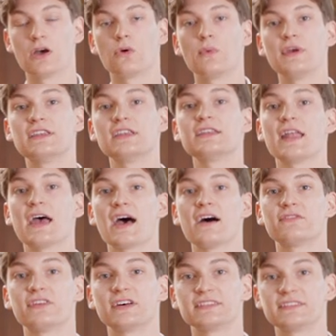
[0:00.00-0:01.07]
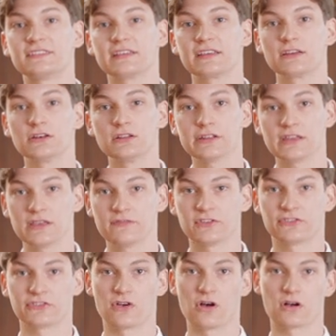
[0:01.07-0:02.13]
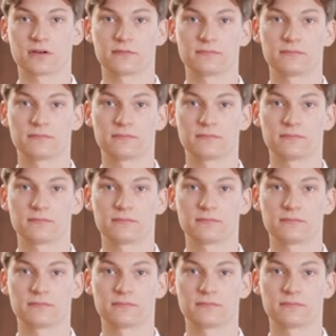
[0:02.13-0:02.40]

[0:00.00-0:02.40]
We didn't have a single evensong.